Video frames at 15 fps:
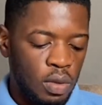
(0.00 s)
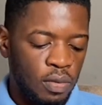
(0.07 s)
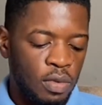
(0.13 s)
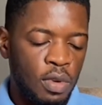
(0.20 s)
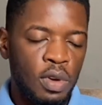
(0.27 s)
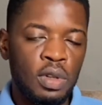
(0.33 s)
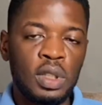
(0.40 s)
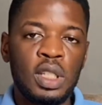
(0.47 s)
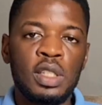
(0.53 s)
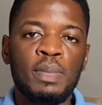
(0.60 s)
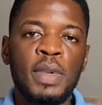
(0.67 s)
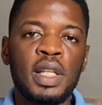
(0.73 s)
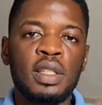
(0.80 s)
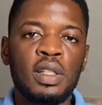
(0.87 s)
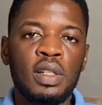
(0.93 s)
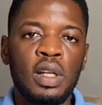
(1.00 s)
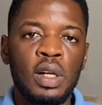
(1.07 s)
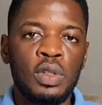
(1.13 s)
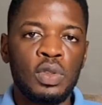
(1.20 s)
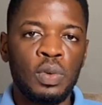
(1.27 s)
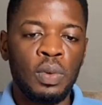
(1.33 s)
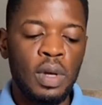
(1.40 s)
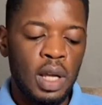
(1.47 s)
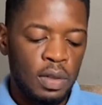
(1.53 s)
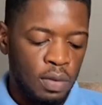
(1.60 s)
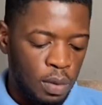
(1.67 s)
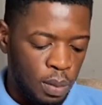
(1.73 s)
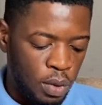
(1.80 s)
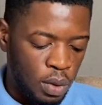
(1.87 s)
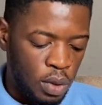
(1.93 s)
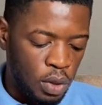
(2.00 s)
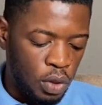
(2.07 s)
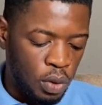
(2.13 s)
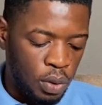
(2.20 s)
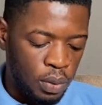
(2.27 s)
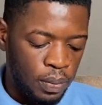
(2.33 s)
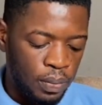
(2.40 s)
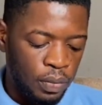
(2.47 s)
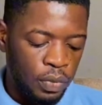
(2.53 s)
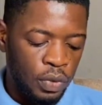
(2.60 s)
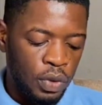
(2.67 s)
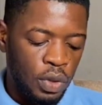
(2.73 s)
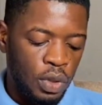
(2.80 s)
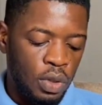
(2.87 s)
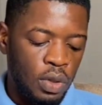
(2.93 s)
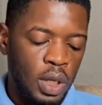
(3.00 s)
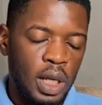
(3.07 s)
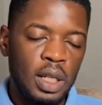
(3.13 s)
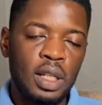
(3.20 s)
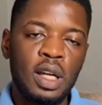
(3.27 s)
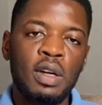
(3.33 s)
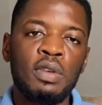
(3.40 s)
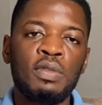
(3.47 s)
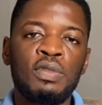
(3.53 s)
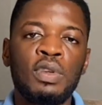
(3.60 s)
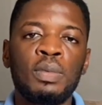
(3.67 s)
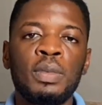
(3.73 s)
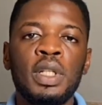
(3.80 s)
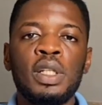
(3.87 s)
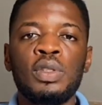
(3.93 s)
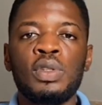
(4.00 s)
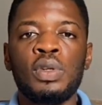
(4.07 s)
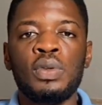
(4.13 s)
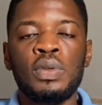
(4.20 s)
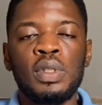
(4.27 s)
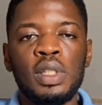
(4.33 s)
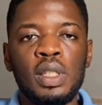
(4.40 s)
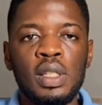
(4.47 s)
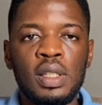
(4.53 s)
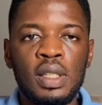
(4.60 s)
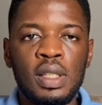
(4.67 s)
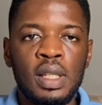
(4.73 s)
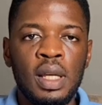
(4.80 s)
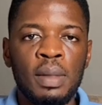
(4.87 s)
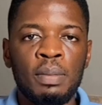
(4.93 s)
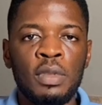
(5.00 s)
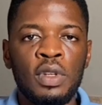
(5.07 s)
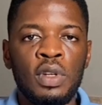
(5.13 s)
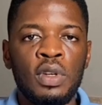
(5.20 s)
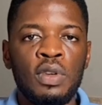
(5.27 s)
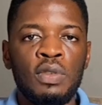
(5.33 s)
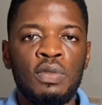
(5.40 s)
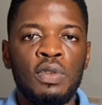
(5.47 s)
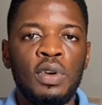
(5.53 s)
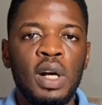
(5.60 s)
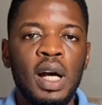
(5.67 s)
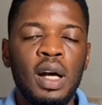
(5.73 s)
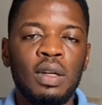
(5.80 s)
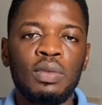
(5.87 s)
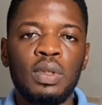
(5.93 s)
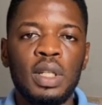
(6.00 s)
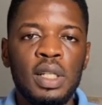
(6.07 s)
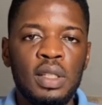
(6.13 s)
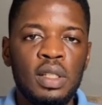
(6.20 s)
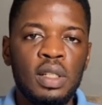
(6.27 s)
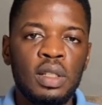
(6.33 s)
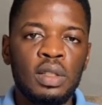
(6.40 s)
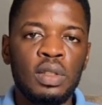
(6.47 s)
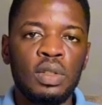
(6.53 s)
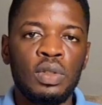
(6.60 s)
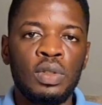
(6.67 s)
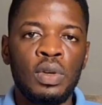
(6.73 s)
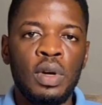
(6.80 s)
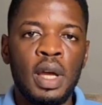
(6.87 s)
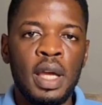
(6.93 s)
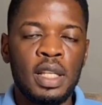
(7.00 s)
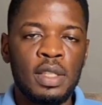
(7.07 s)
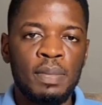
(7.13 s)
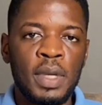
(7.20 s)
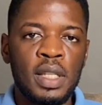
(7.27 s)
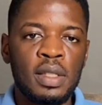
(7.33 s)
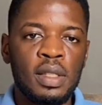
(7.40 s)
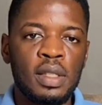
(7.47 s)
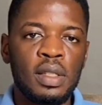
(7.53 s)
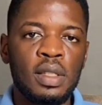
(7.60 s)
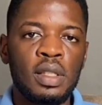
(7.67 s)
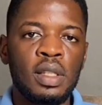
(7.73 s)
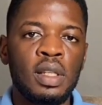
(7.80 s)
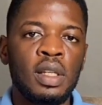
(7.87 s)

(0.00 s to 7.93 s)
for these materials required for production, you can now formulate your own system for calculating your expenses.